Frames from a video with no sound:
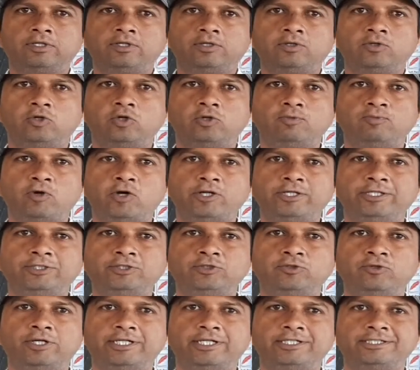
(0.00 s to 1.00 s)
Good morning,
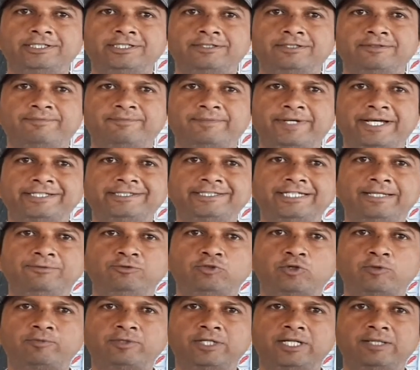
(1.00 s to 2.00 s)
students. Myself
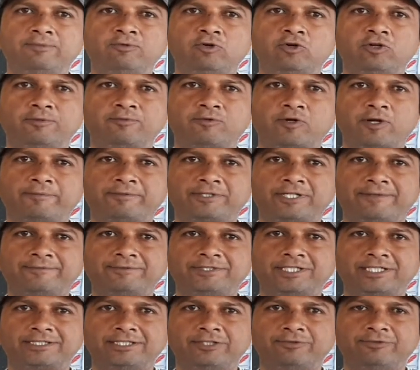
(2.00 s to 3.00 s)
Shokil Board from
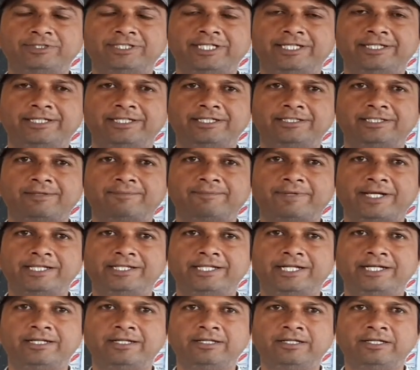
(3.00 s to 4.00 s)
Samshakti Vidya Education
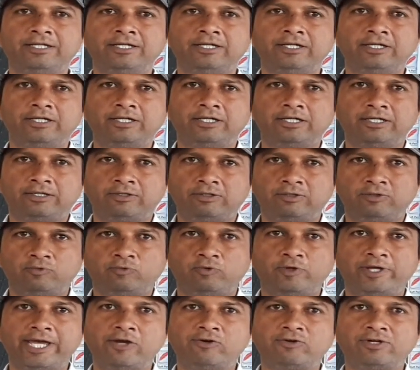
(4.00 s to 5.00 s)
Master.
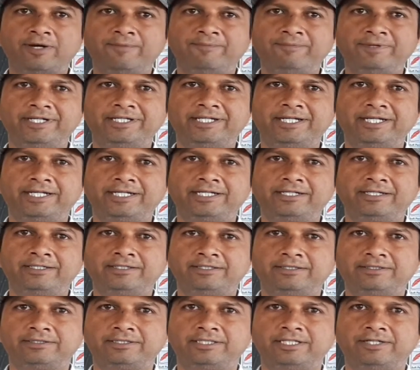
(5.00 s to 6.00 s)
We have
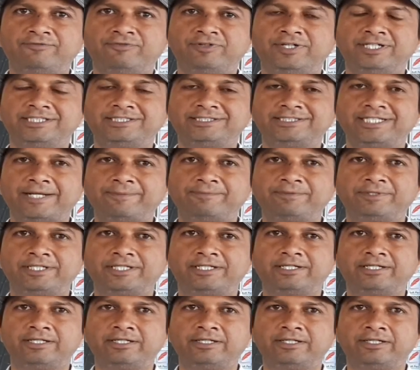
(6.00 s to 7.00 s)
completed the first
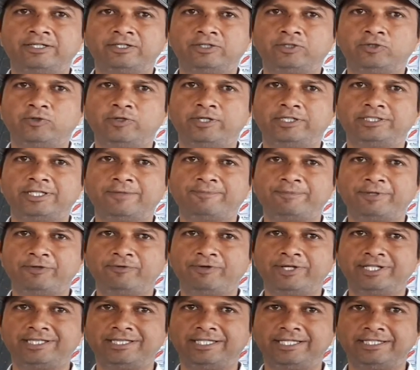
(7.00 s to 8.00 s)
chapter during the
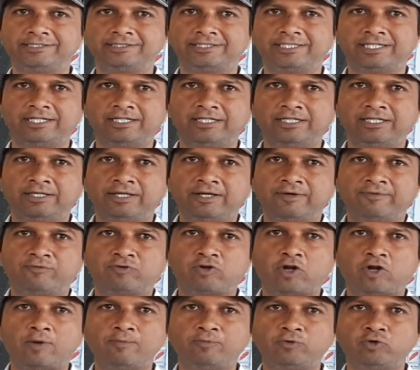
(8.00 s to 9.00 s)
previous lecture.
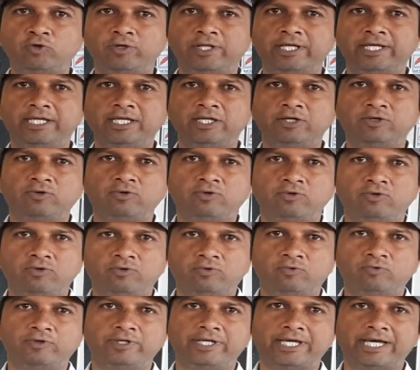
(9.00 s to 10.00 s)
From today,
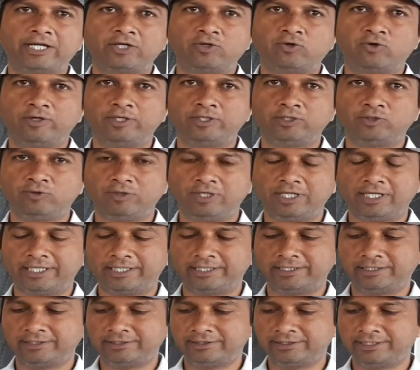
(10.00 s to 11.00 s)
we are going to
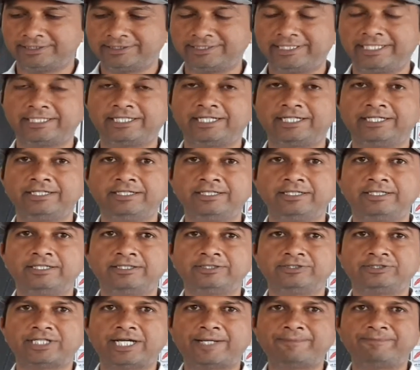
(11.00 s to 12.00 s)
learn the
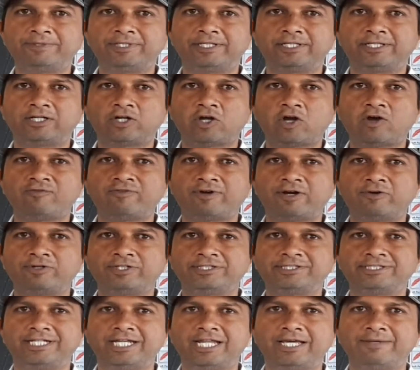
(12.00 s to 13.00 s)
second chapter of
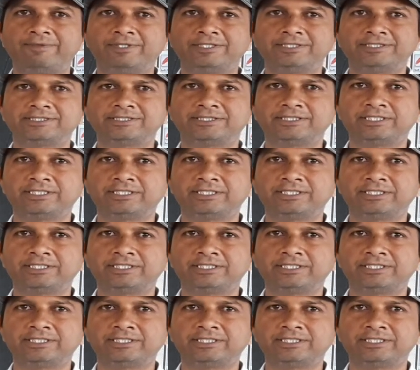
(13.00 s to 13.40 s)
our syllabus.